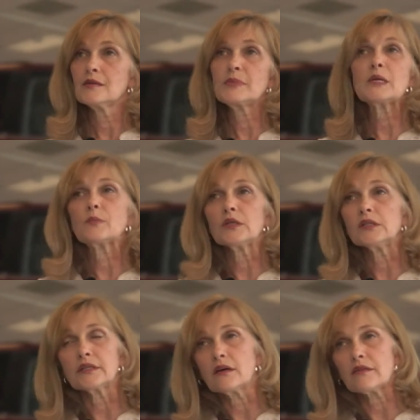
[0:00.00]

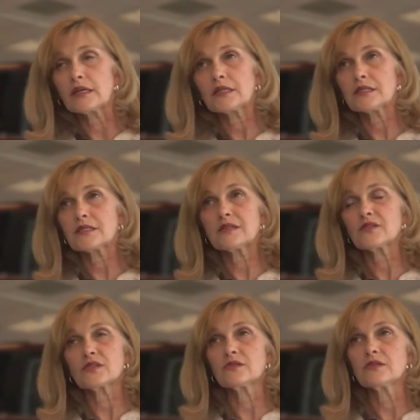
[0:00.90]
people and all that kind of stuff.
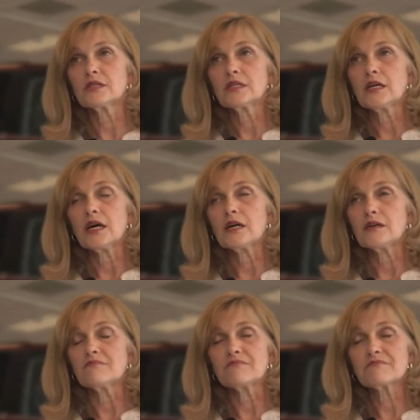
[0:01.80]
So um,